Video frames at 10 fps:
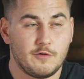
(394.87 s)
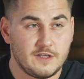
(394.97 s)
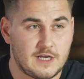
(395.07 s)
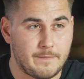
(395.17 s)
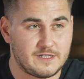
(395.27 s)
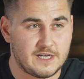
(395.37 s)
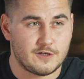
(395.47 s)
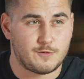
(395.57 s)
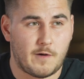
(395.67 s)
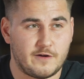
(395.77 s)
only type of
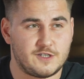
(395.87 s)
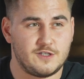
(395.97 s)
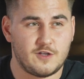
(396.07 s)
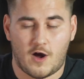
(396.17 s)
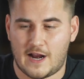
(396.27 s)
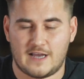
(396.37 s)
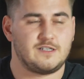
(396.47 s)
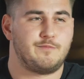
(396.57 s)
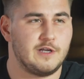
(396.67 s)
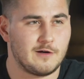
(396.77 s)
sales where it's not as
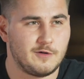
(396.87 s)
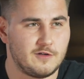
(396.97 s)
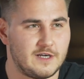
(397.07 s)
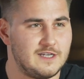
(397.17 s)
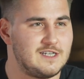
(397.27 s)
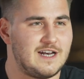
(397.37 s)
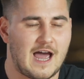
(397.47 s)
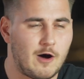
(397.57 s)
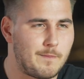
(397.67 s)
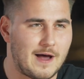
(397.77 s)
applicable is in
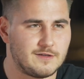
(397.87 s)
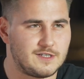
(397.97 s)
outbound